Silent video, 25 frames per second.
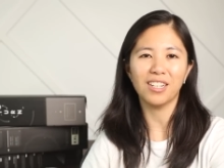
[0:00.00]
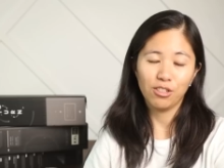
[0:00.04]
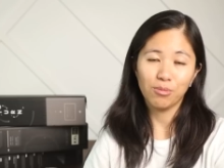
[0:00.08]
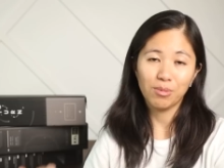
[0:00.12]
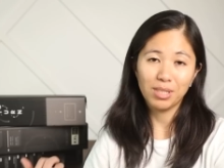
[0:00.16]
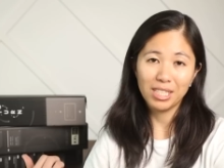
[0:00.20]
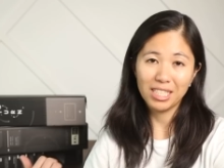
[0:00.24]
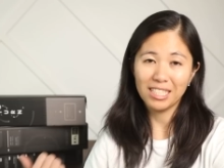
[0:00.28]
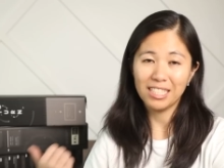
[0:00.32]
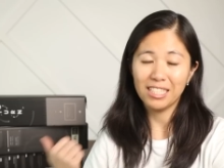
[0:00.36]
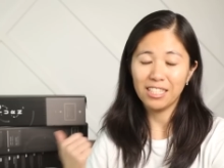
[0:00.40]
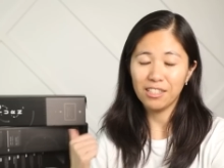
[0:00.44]
So
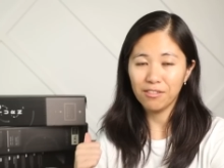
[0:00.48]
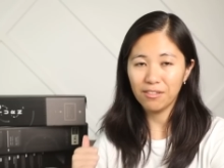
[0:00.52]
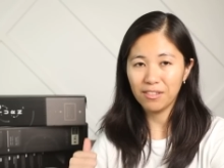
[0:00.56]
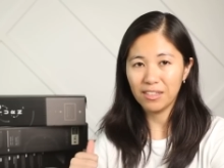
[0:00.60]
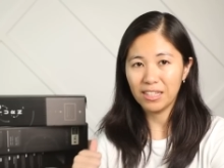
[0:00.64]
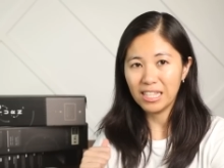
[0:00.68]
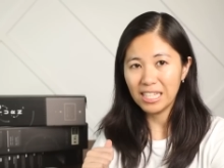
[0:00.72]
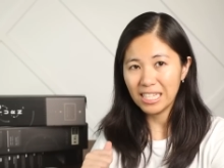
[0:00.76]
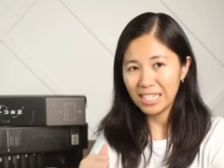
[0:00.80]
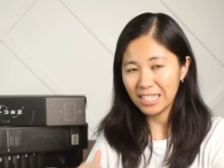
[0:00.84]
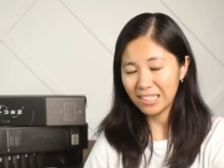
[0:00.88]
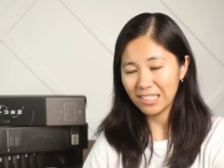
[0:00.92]
I'm gonna
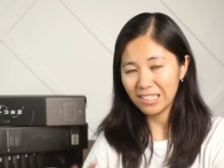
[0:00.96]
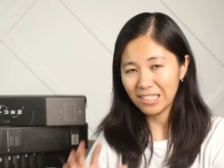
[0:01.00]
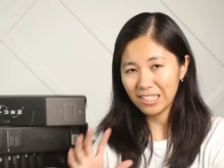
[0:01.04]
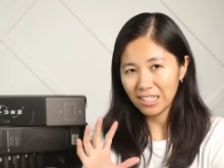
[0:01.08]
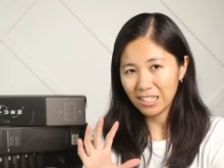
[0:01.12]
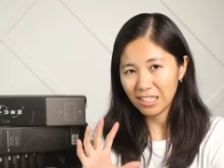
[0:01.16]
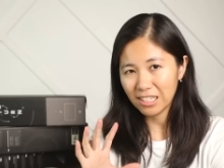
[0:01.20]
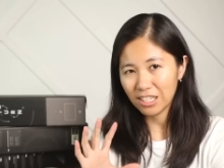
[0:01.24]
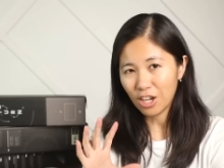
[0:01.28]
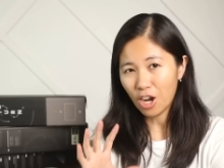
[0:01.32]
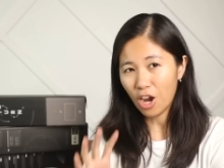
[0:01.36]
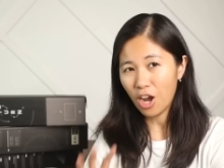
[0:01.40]
give this
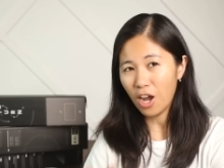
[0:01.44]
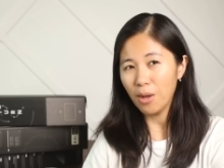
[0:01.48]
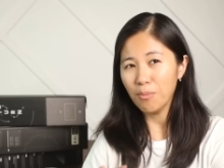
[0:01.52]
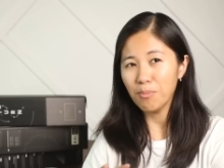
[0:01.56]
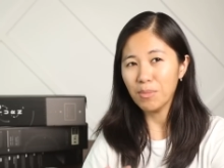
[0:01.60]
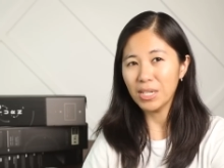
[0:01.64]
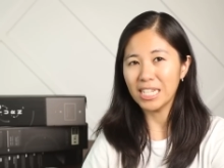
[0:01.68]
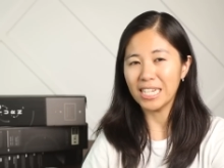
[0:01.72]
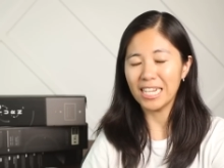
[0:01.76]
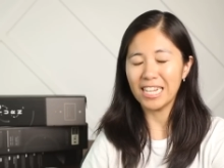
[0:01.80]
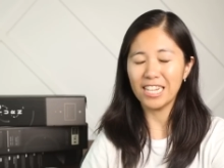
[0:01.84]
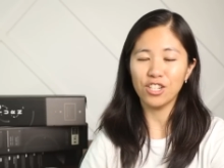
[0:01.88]

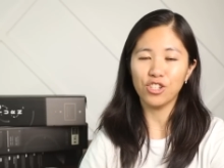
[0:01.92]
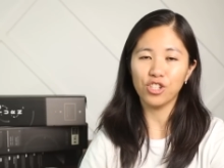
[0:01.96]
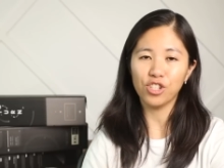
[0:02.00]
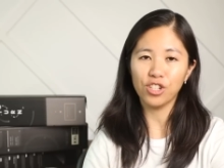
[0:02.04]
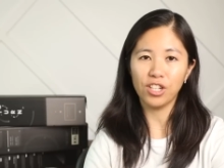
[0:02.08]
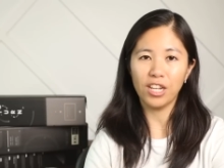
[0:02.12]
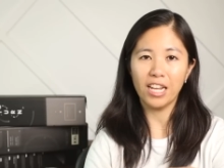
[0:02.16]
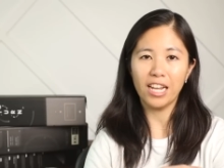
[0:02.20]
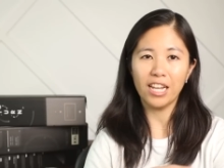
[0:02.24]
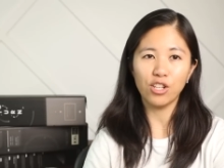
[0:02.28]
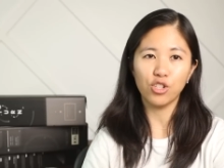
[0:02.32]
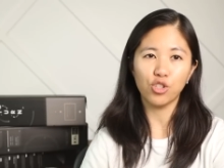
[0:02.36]

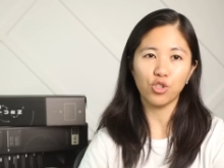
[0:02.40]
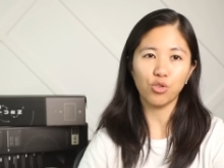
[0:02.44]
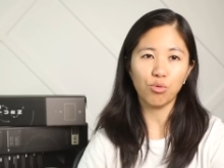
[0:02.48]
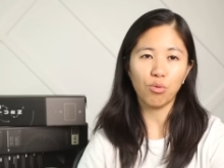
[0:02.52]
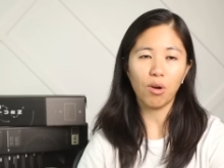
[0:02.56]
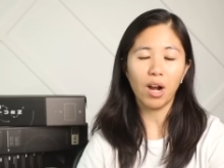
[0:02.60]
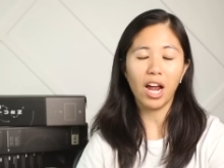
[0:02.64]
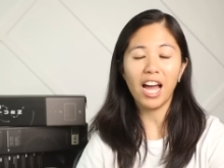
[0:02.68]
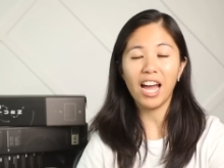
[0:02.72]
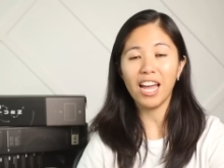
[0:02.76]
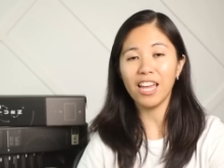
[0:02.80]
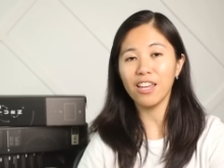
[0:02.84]
combination a
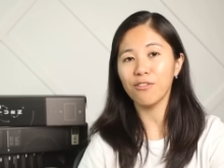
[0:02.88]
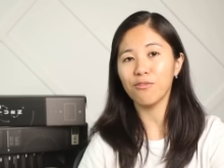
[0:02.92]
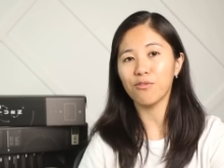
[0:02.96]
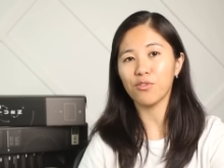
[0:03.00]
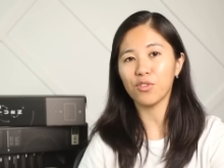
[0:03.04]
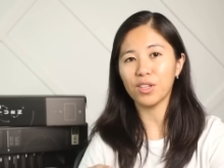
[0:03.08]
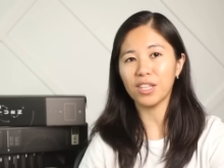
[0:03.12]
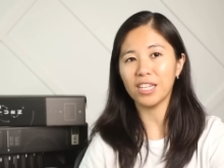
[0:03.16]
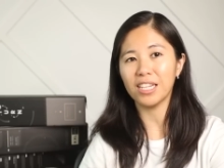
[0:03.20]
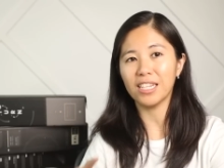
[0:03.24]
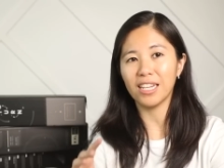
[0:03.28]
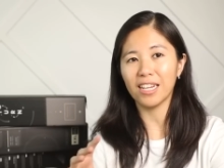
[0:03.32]
try
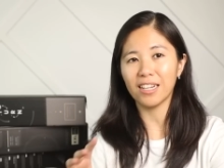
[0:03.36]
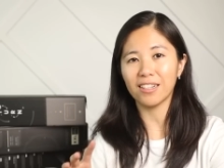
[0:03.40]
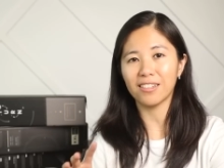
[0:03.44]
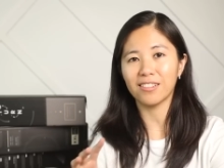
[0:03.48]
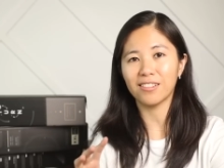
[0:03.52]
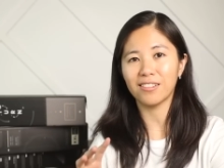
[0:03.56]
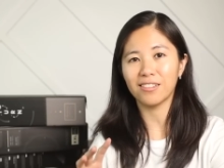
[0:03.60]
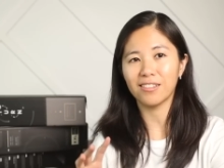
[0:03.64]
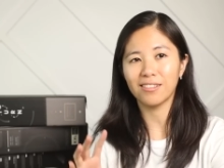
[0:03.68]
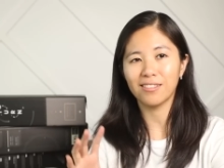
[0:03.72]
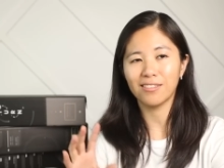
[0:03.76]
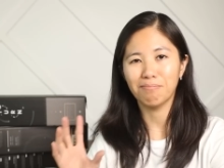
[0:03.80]
for the
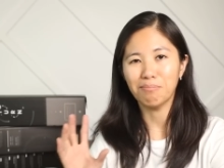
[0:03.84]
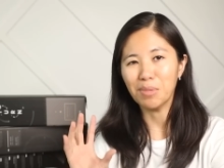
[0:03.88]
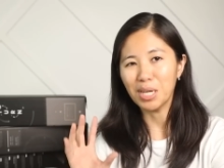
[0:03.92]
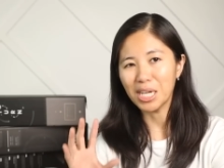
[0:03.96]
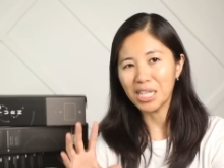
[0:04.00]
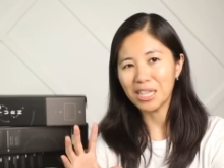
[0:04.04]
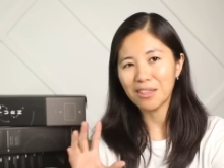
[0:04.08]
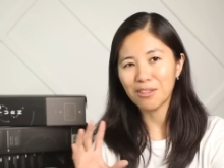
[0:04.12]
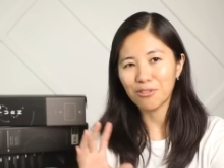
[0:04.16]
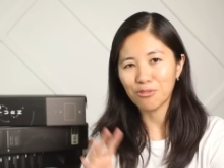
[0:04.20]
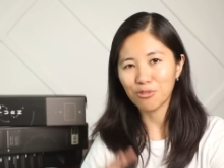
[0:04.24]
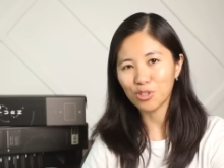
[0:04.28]
next
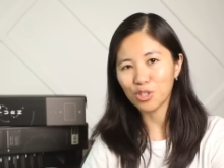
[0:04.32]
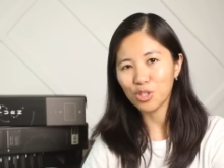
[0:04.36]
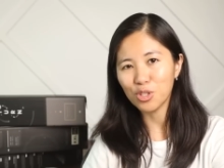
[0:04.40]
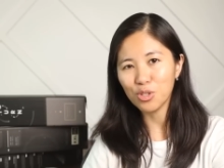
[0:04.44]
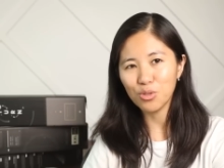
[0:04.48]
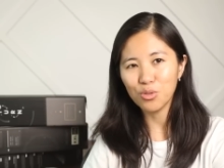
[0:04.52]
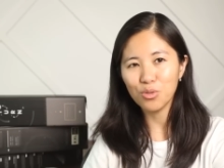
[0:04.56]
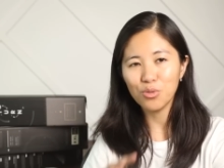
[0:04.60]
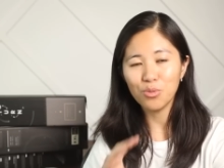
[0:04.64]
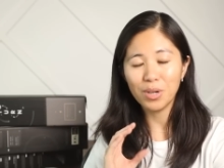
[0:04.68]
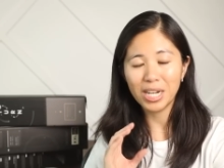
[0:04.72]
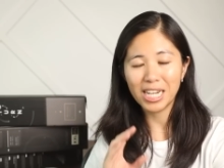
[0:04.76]
month or
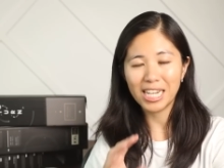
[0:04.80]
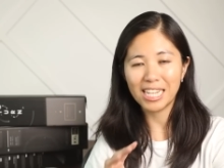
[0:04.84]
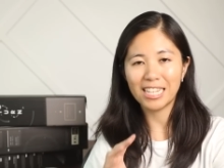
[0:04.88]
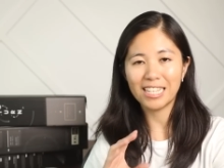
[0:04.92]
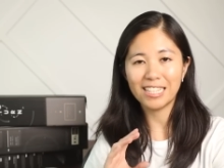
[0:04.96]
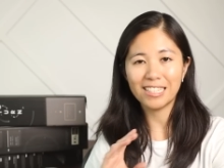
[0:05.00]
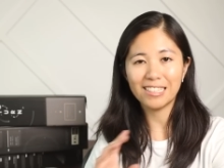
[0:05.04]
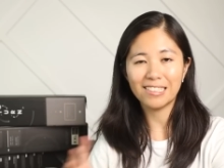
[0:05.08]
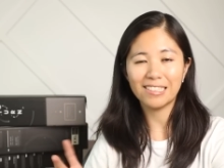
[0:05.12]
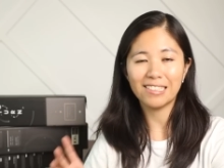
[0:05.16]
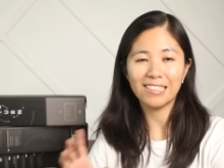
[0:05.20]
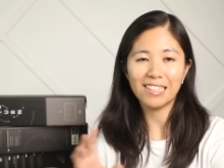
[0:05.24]
two
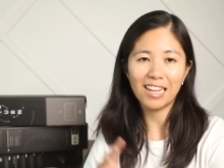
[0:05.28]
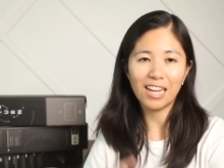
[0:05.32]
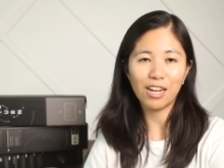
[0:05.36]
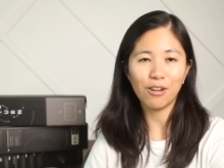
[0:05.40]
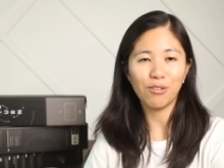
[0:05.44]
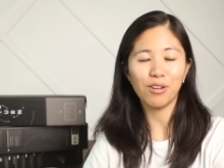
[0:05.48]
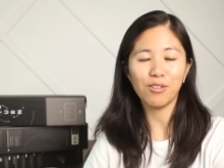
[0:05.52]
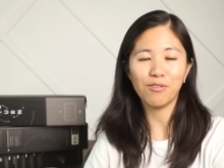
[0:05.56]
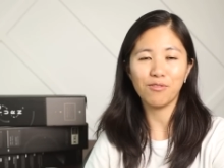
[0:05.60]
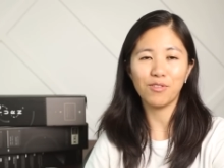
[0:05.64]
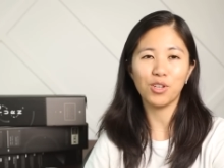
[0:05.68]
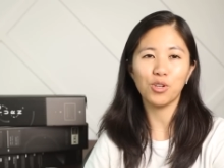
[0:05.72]
and see
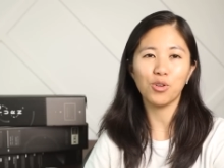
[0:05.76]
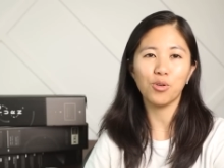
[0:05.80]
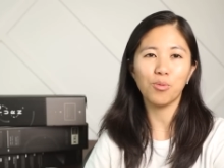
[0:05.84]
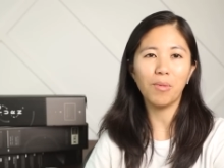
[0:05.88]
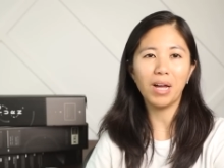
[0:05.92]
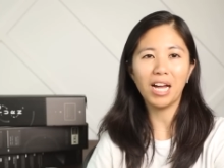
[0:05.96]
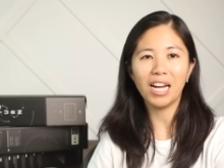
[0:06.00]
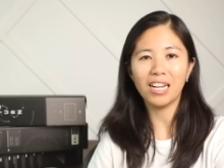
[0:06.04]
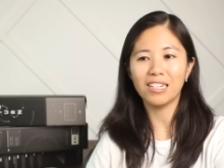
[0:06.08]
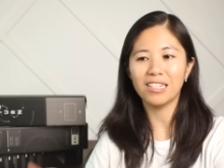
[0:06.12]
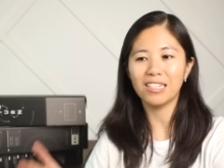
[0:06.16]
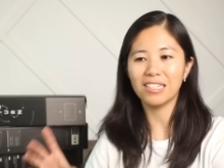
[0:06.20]
how I feel
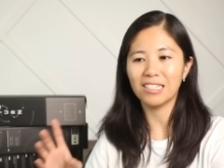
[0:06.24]
about